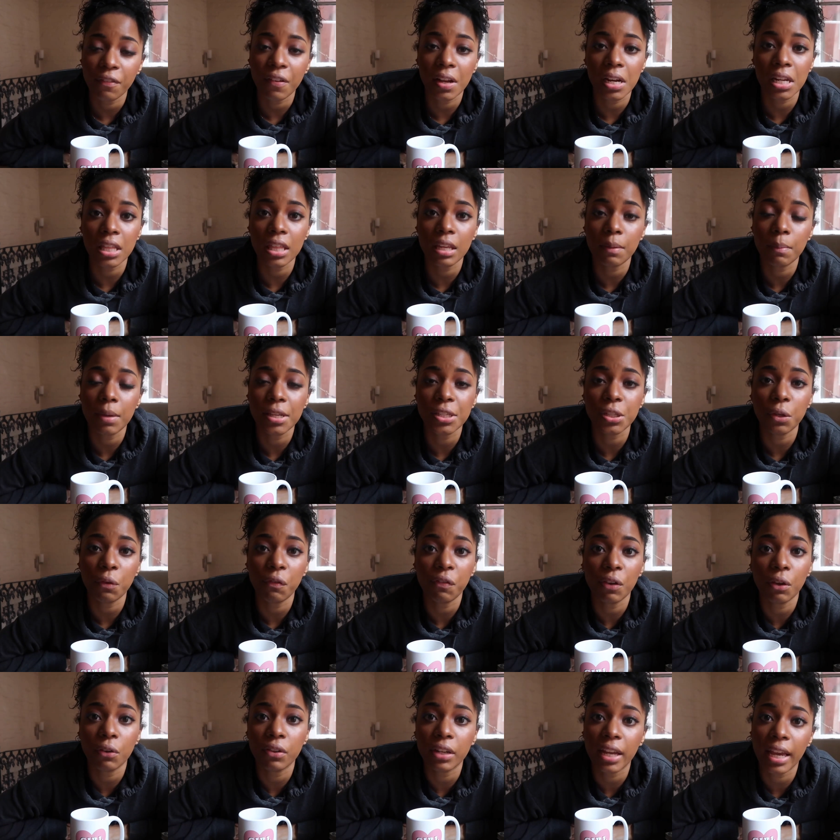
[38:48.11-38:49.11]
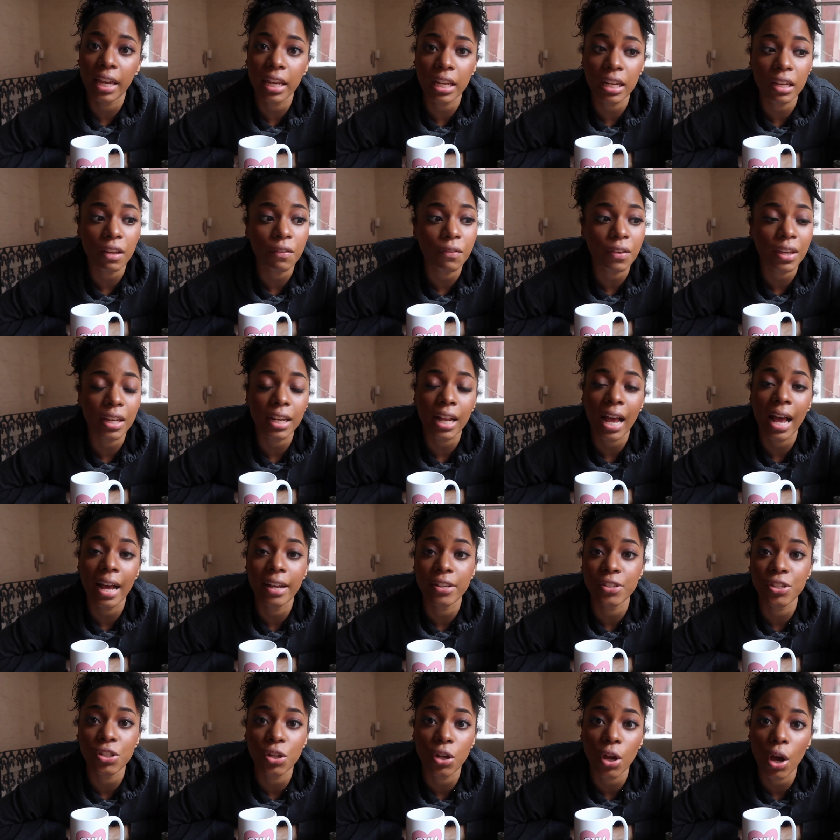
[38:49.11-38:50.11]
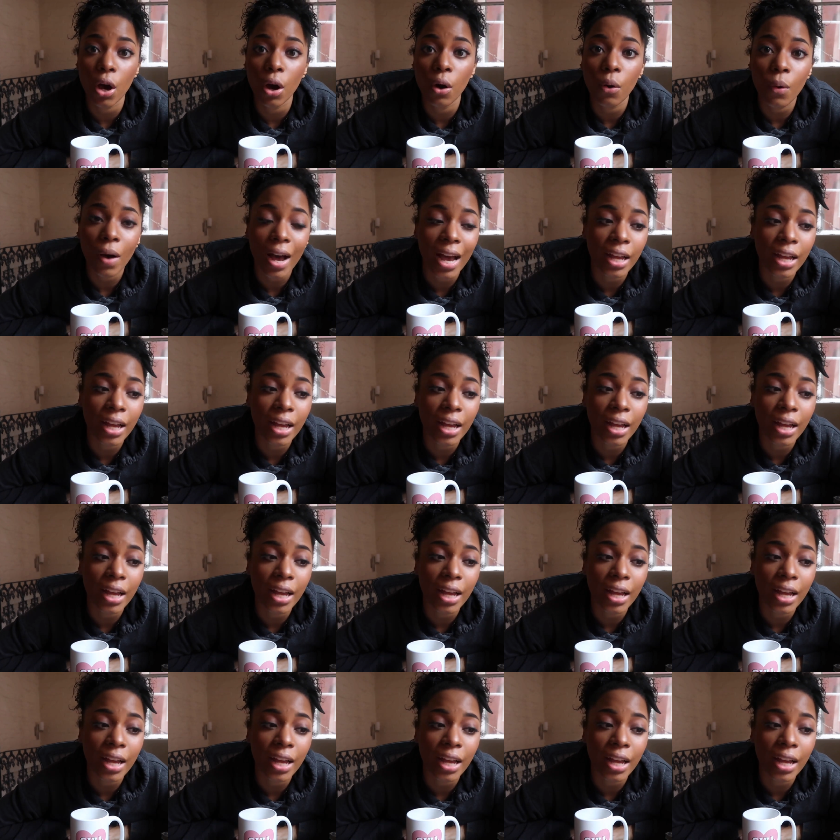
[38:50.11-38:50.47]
if anything makes you feel negative, it has to go.